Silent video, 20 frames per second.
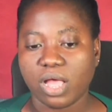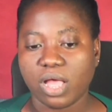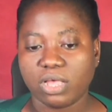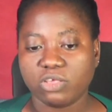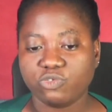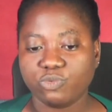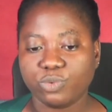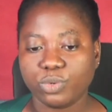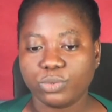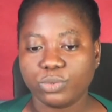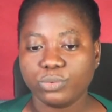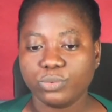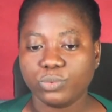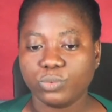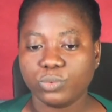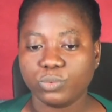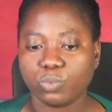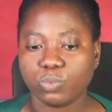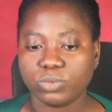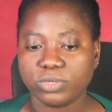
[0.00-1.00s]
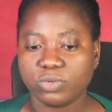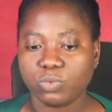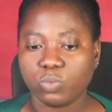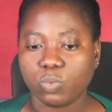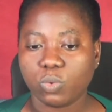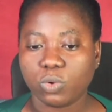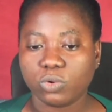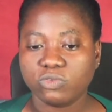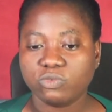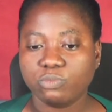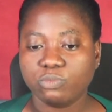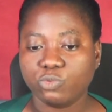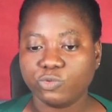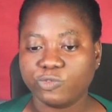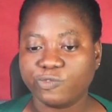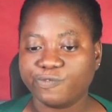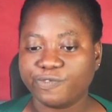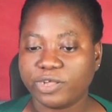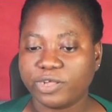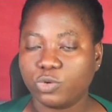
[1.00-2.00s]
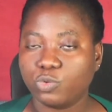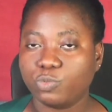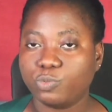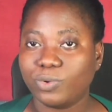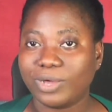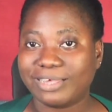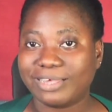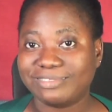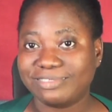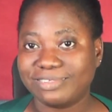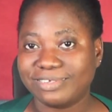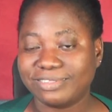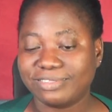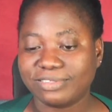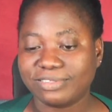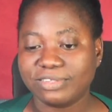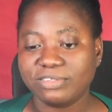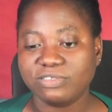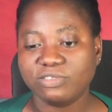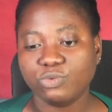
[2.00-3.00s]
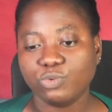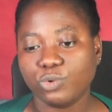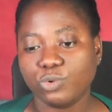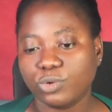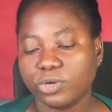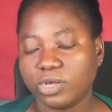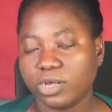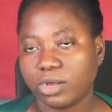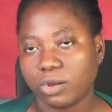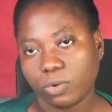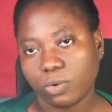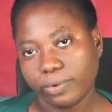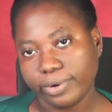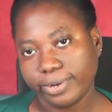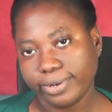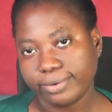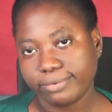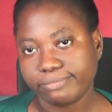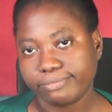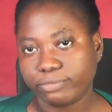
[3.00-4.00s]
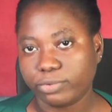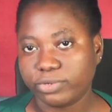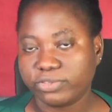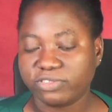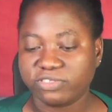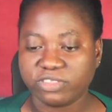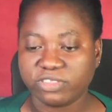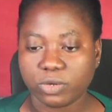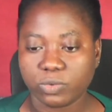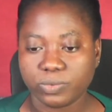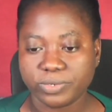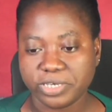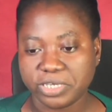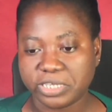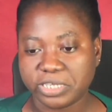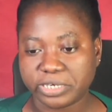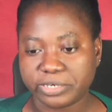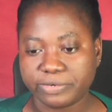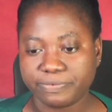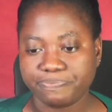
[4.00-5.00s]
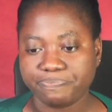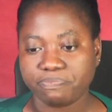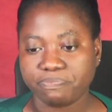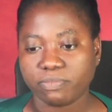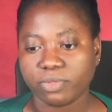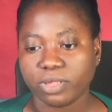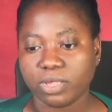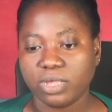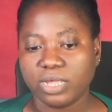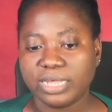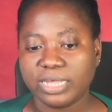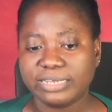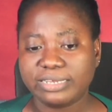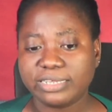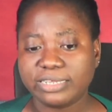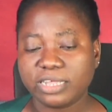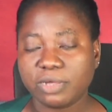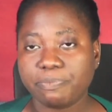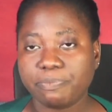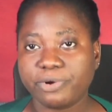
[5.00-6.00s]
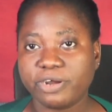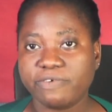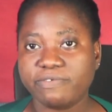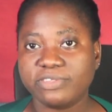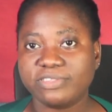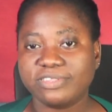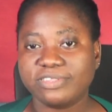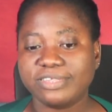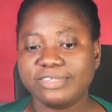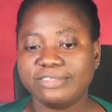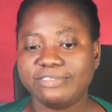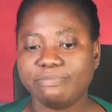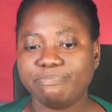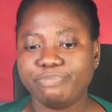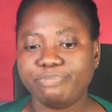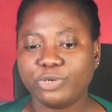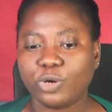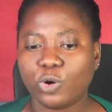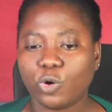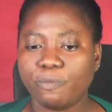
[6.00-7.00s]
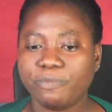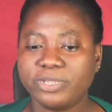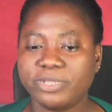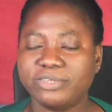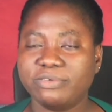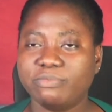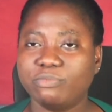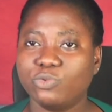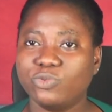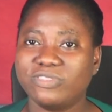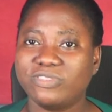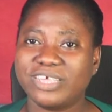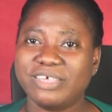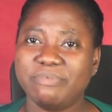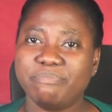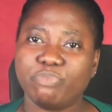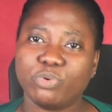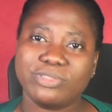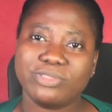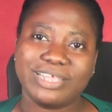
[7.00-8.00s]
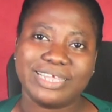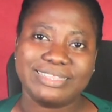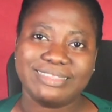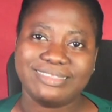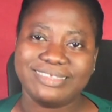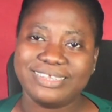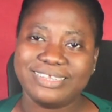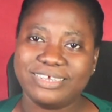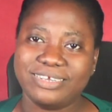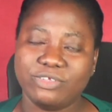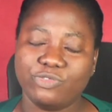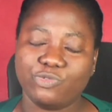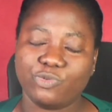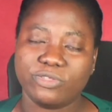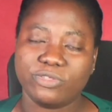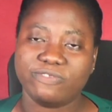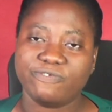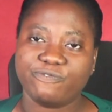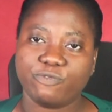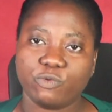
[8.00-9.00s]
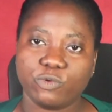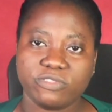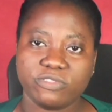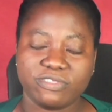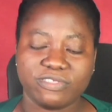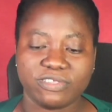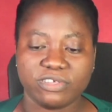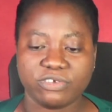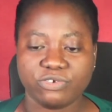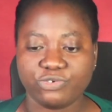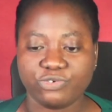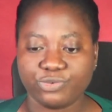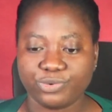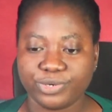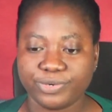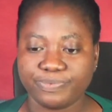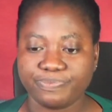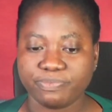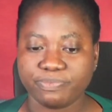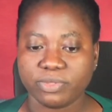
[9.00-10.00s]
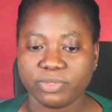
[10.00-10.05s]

As we all know, the world's most valuable asset is no longer oil, but is now data. Data privacy is becoming the most important thing in the 21st century.